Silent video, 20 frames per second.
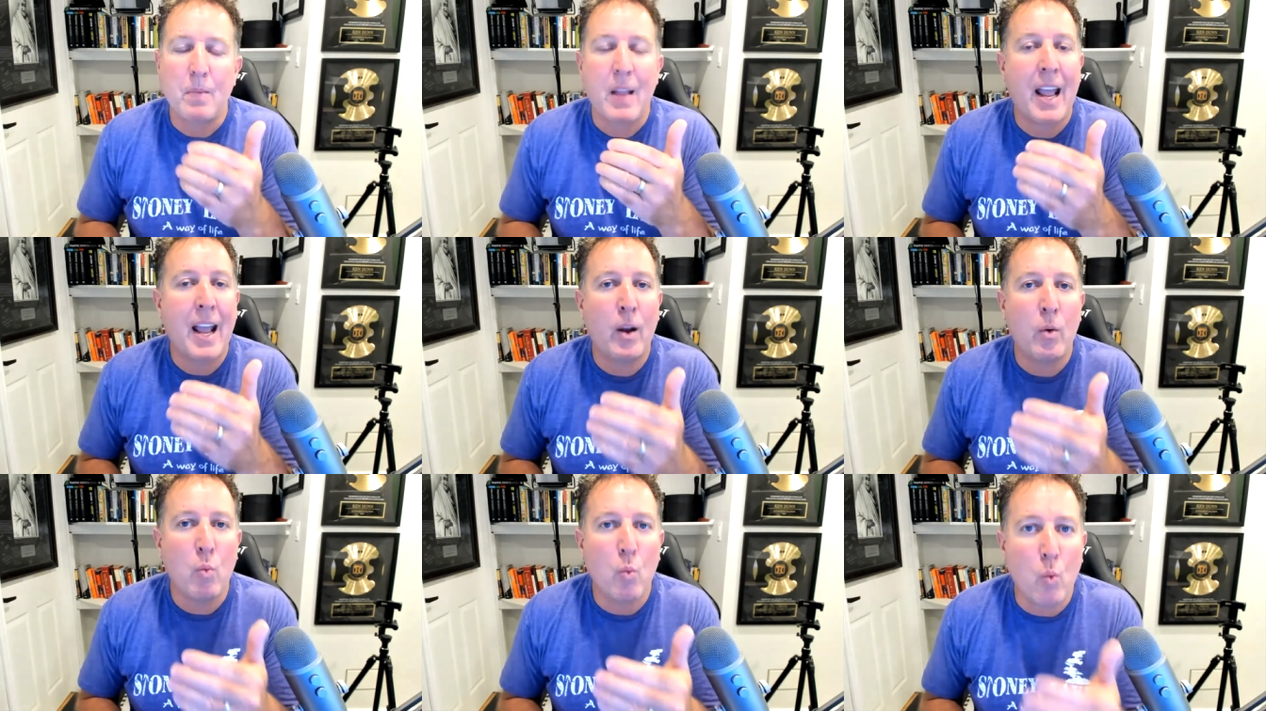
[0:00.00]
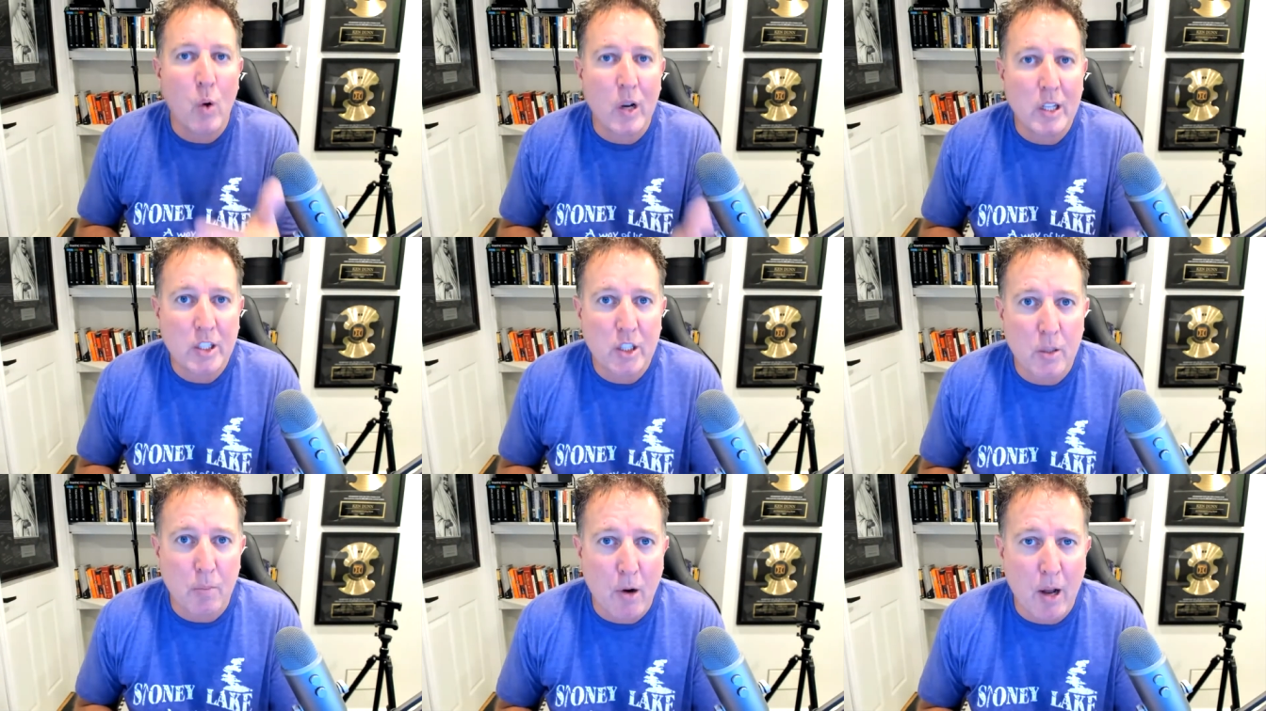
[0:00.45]
and
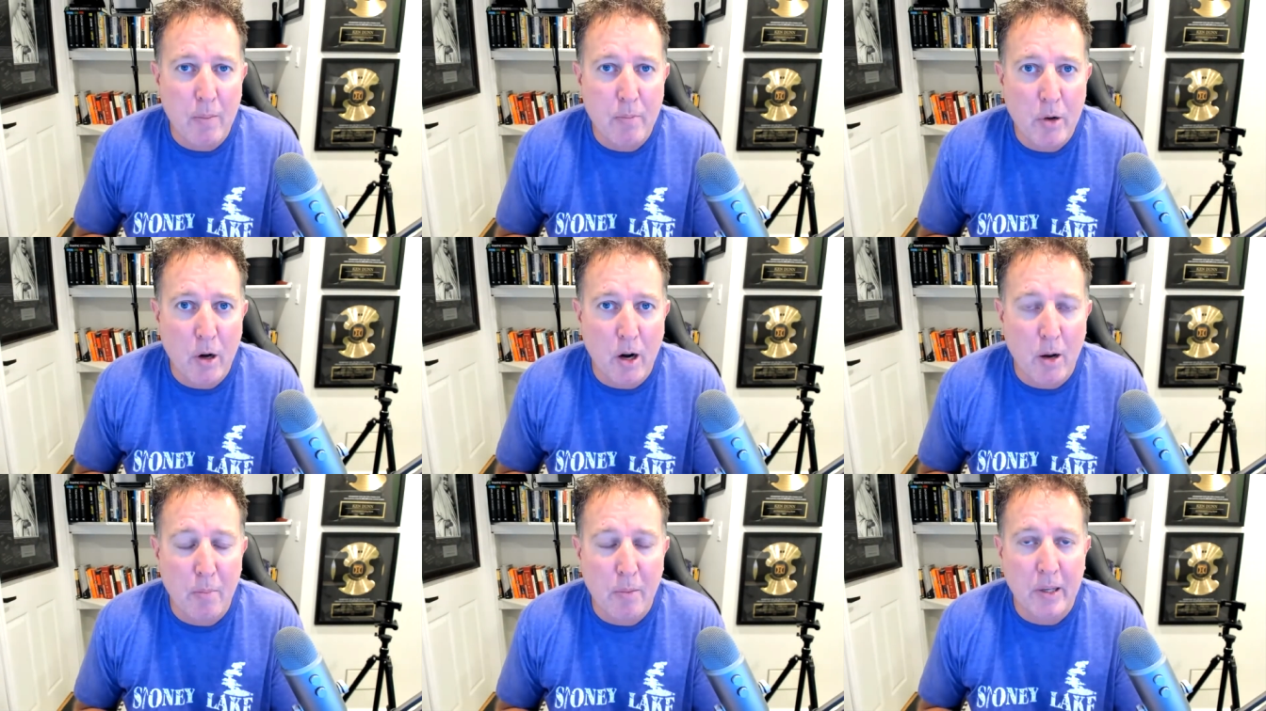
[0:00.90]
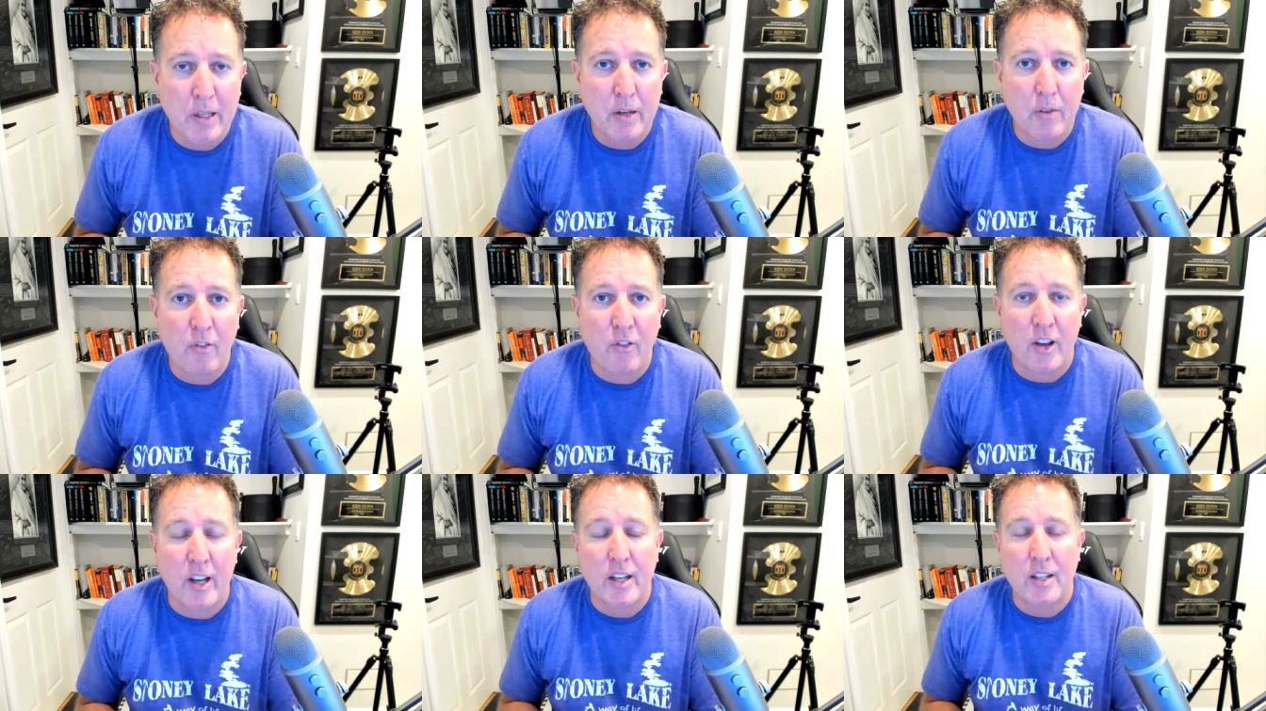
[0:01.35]
what's the problem you're helping to
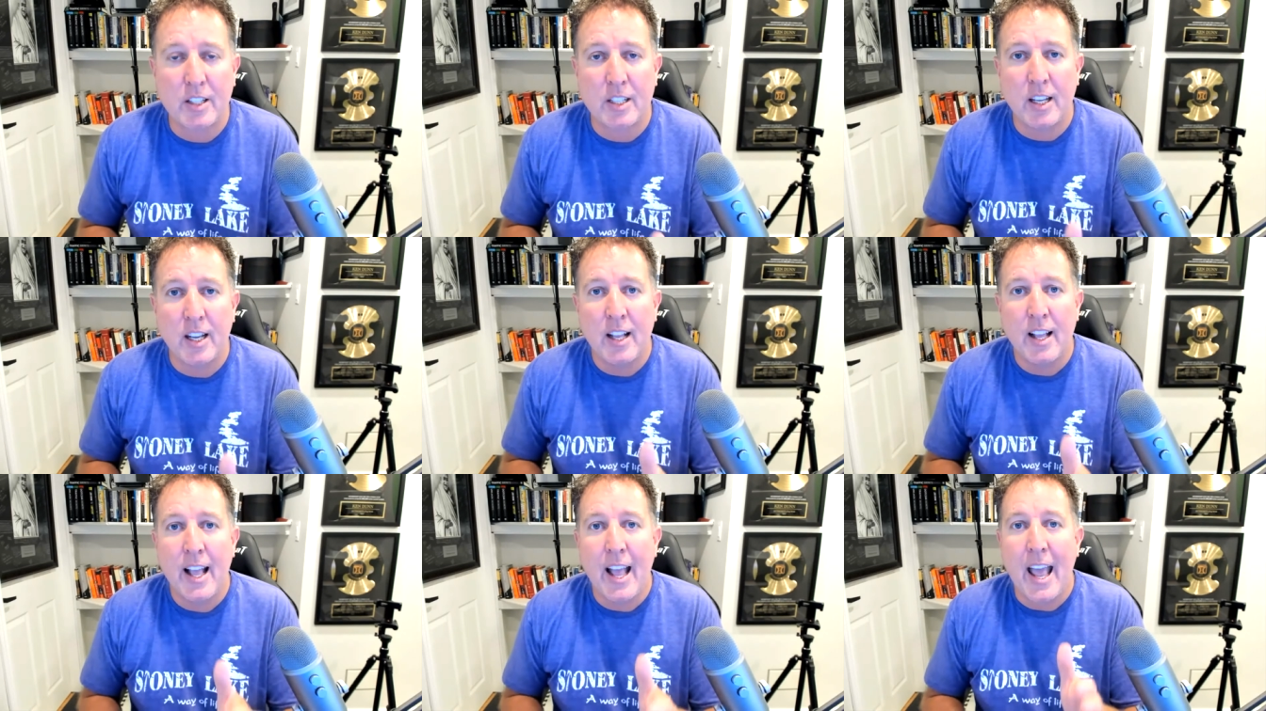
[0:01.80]
fix?